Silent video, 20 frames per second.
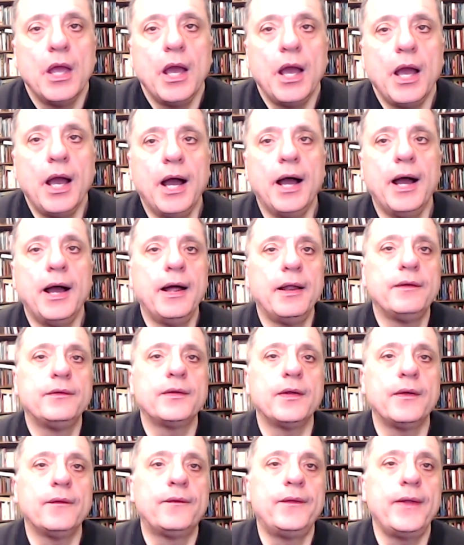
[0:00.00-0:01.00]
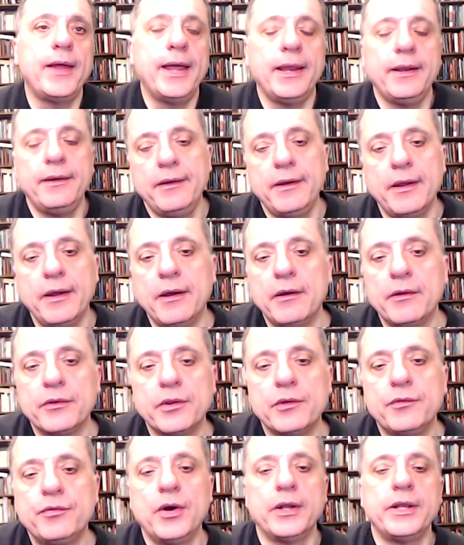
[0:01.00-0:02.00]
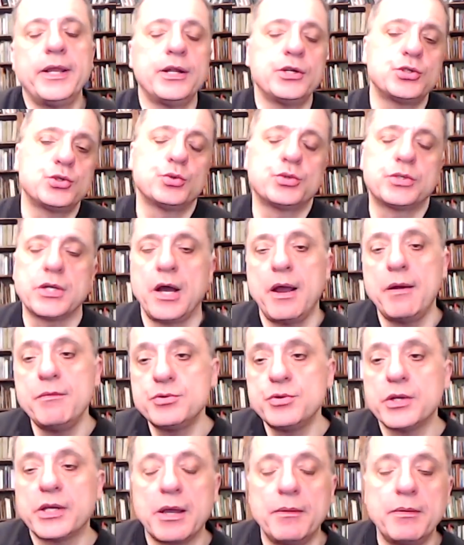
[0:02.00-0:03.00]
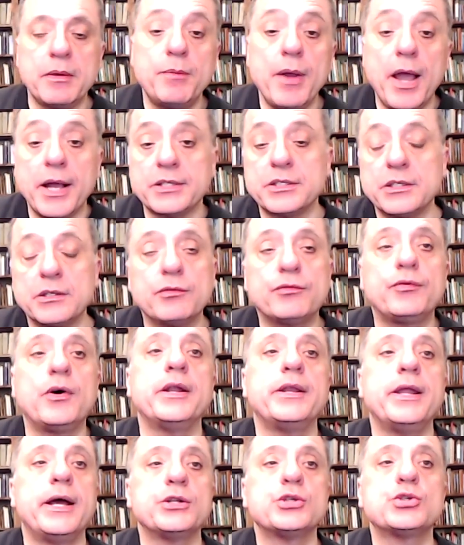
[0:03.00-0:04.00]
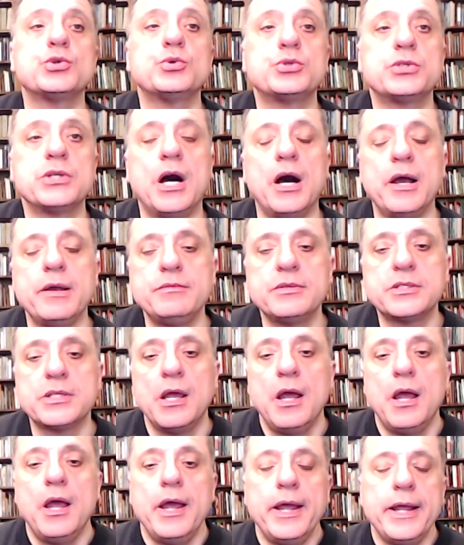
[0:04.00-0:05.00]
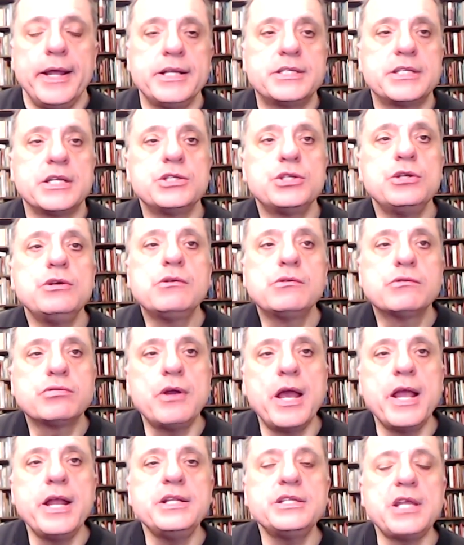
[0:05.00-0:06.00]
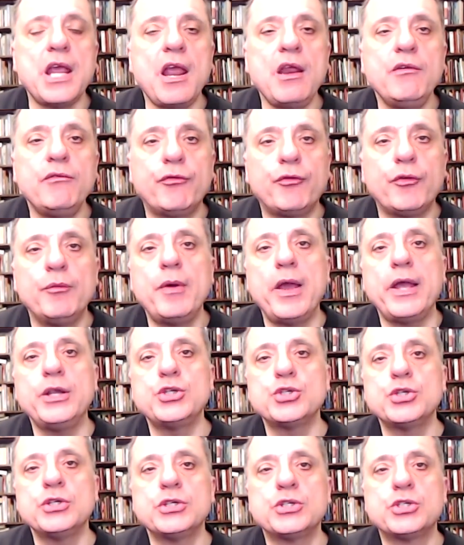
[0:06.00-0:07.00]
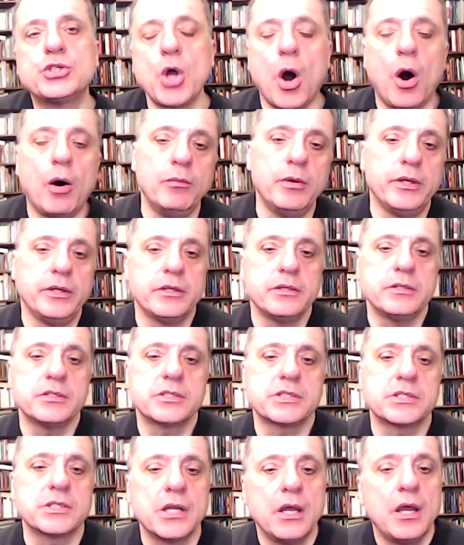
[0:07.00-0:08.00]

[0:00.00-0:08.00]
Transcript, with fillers: And then the Financial Times, we're coming back to the Financial Times, it says Ukraine's information dominance